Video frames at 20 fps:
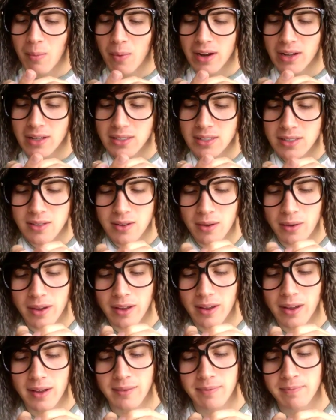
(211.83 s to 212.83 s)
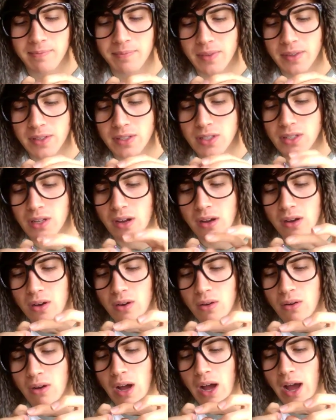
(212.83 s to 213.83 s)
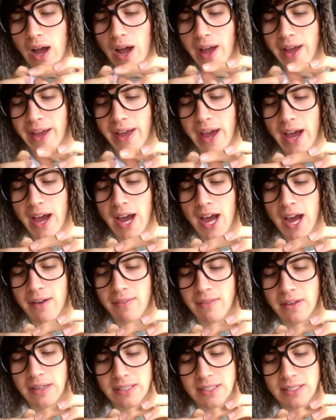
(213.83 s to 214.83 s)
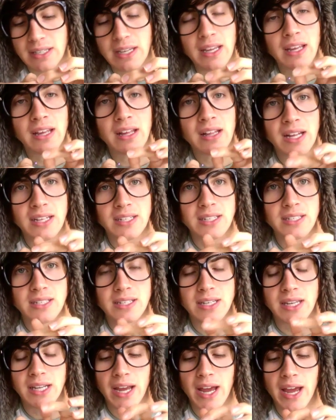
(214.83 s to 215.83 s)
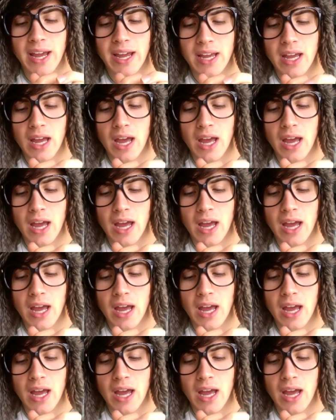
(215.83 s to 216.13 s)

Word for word: what else is going on? So, I have singing lessons today,